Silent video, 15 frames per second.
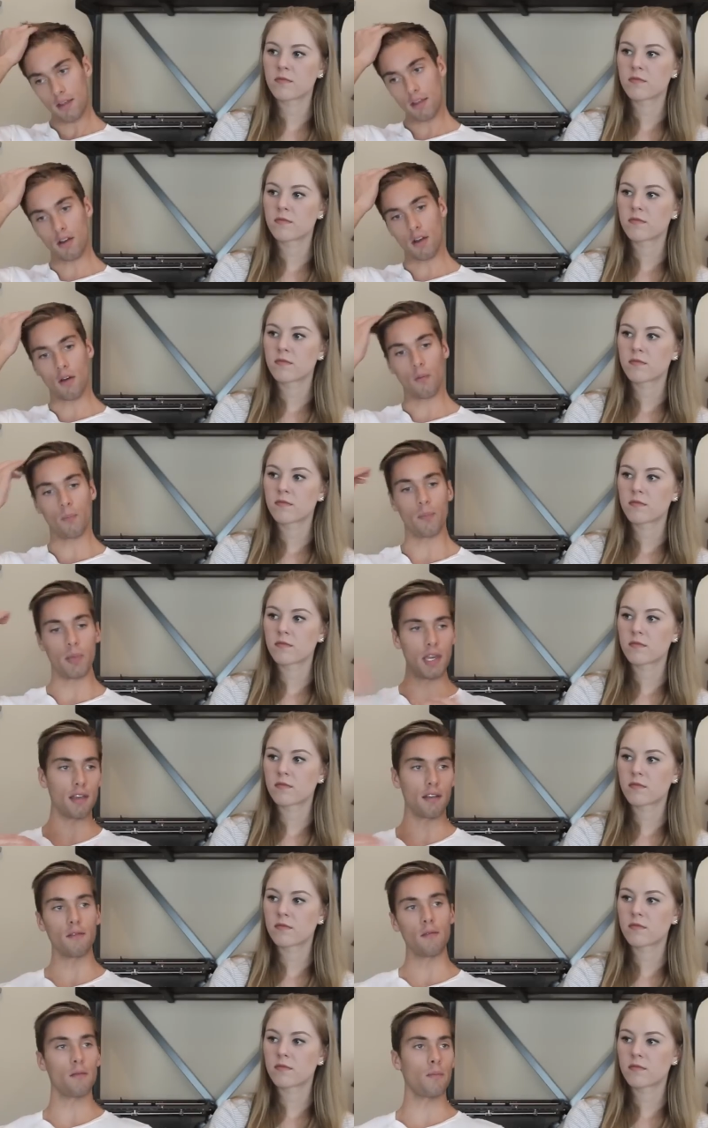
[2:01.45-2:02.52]
Speaker 1: you know,
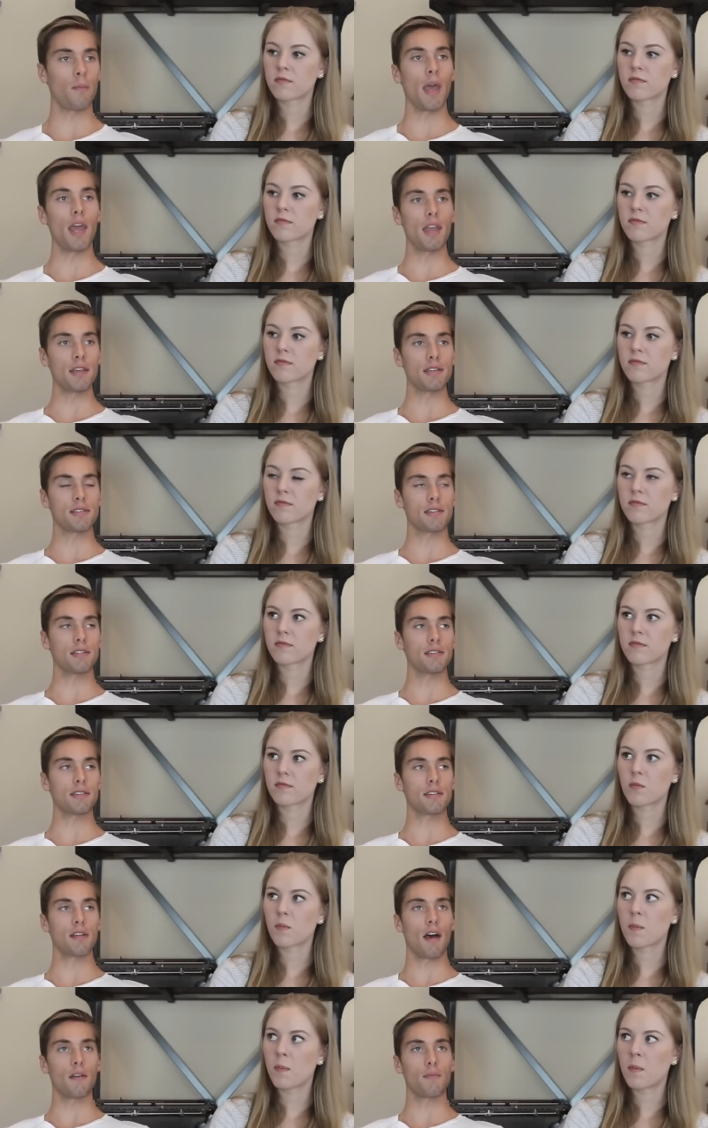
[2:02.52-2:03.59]
beat based and
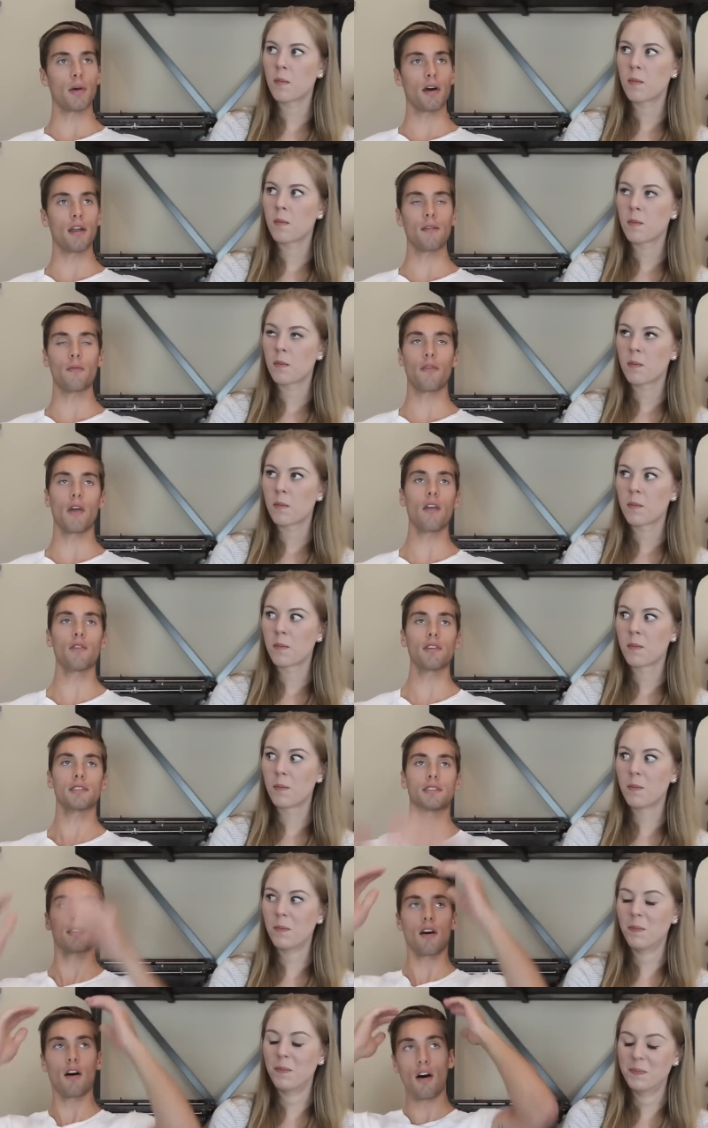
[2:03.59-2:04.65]
stuff. But
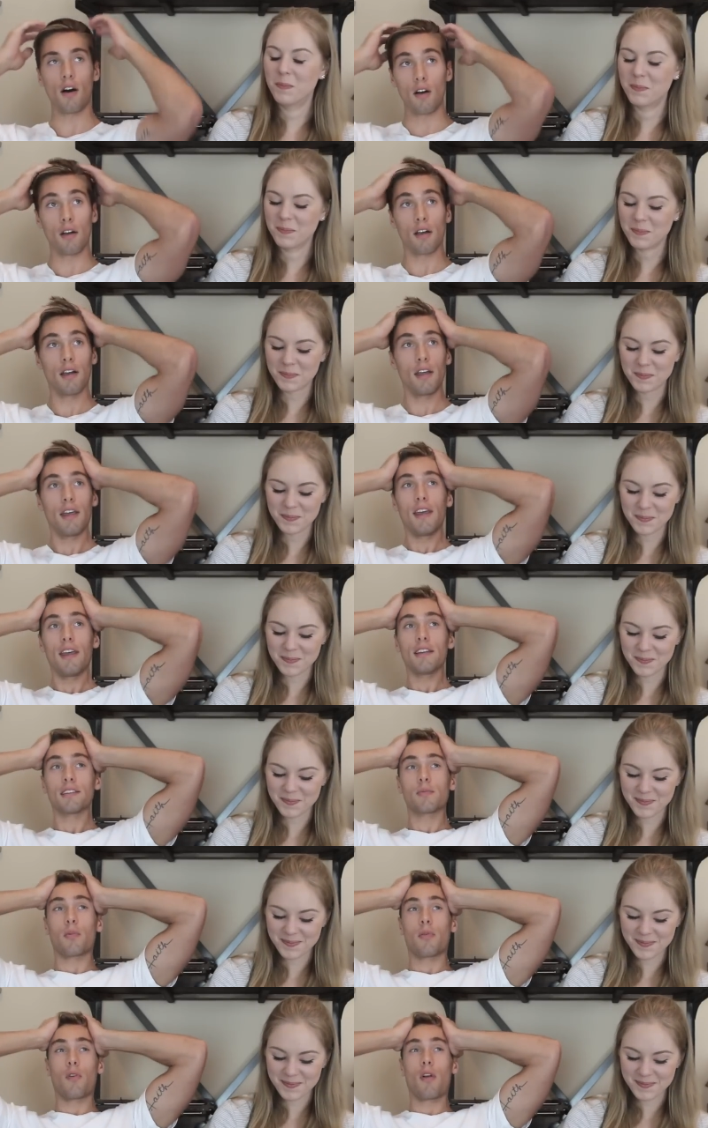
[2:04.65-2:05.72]
favorite song
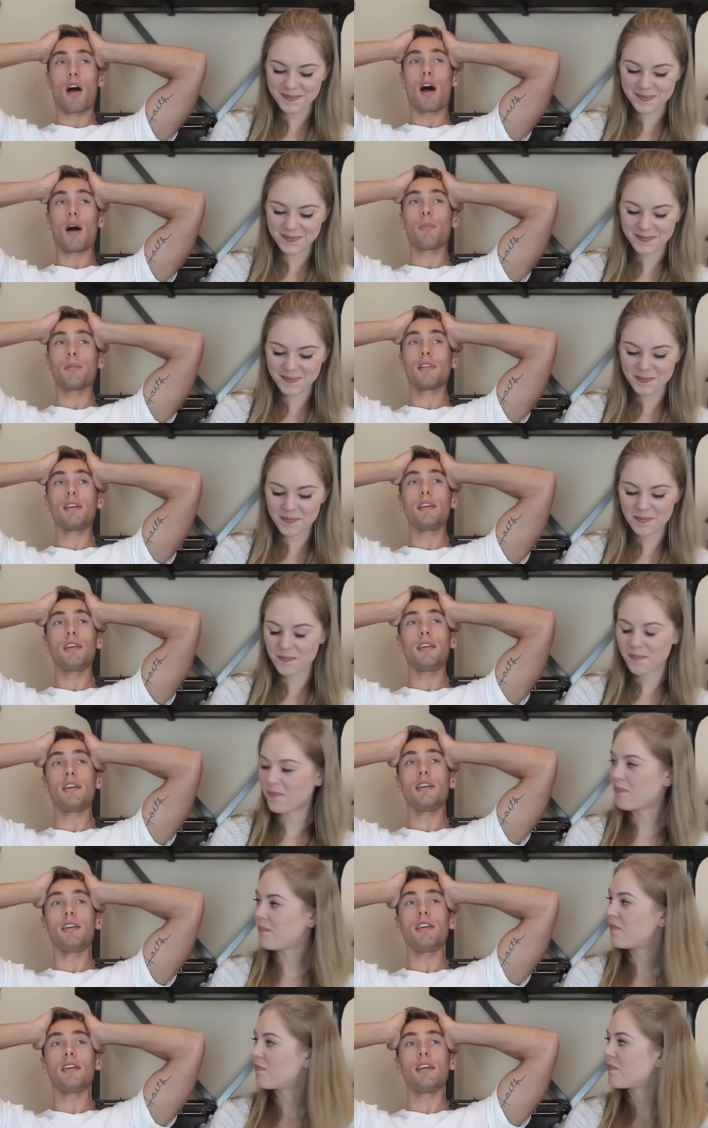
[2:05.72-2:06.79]
is
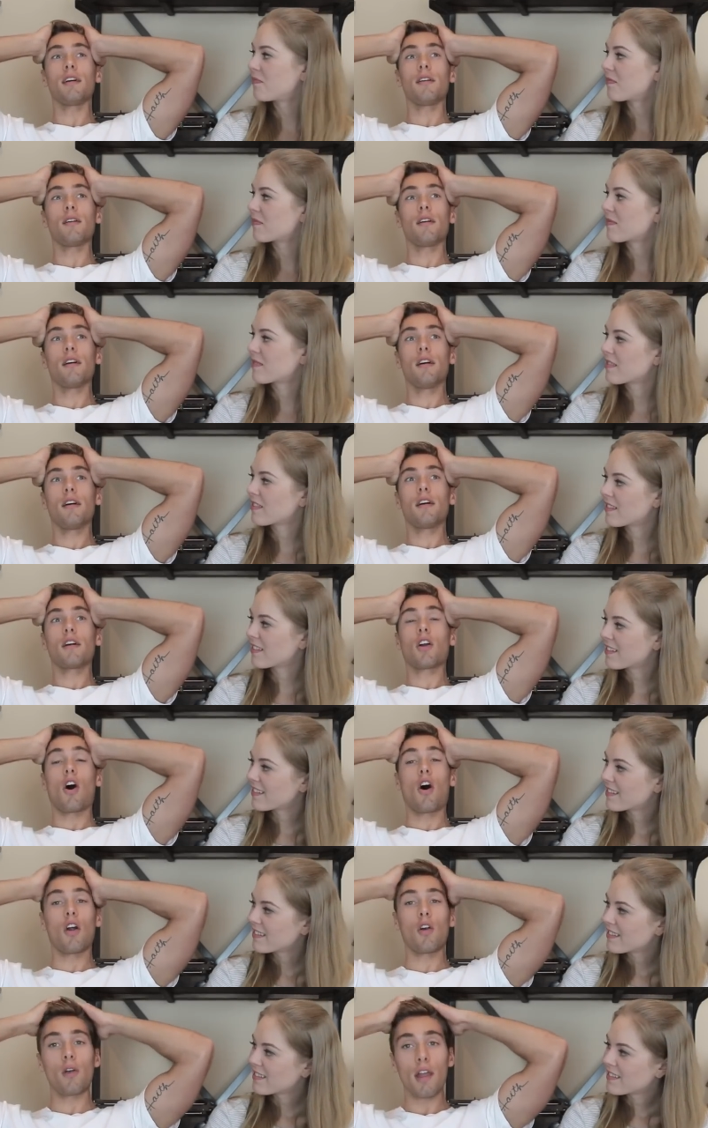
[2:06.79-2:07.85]
probably
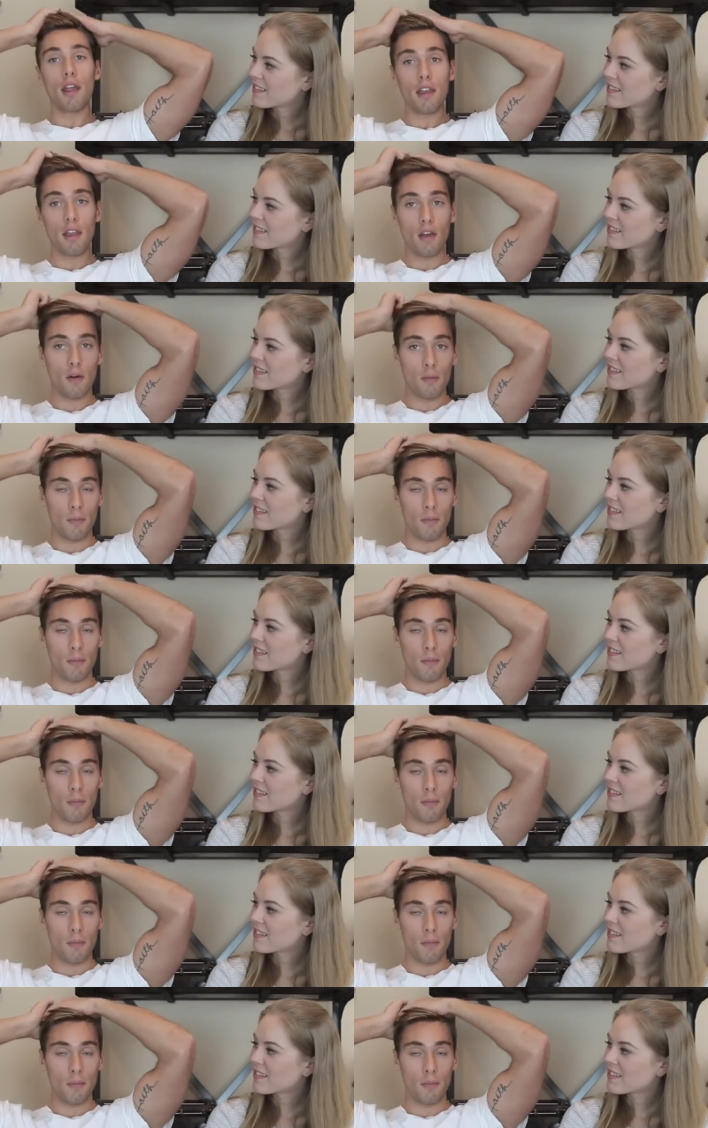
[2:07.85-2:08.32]
Car Radio.